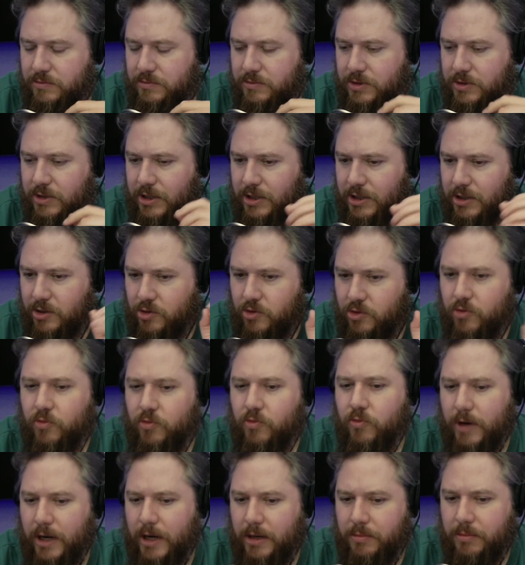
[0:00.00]

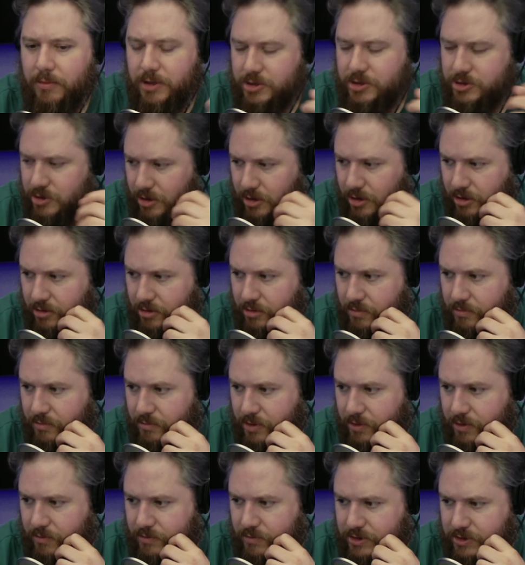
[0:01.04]
incredibly strong, but
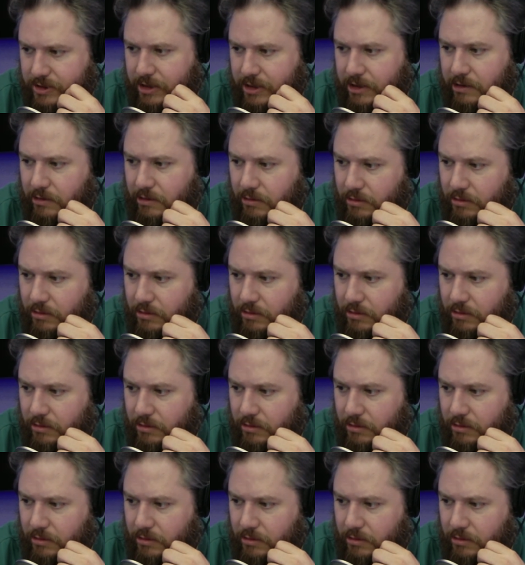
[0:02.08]
it was there.